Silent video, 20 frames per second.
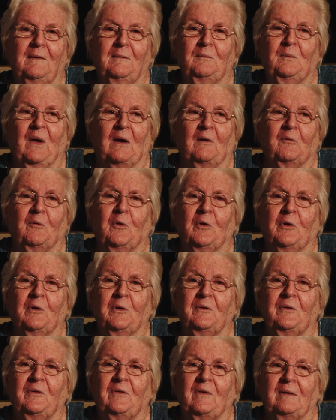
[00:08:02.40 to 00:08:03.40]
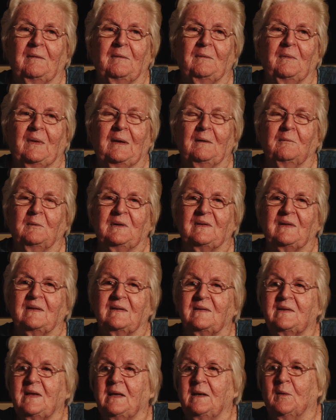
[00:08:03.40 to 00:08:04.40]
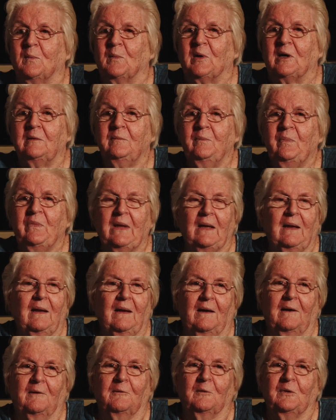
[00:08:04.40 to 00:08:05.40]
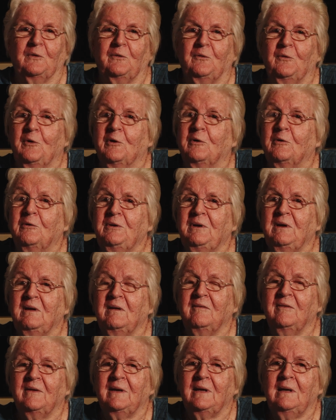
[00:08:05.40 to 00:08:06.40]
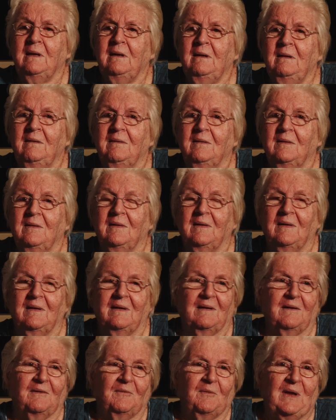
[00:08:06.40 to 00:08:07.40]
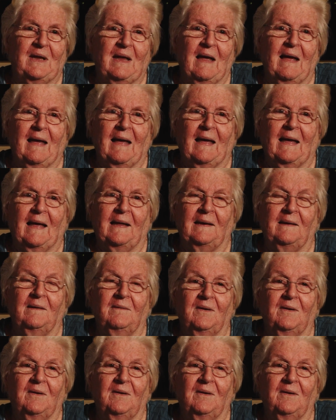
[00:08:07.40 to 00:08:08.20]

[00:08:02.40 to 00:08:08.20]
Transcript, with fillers: of course, there, there was a cinema, there was no TV, we had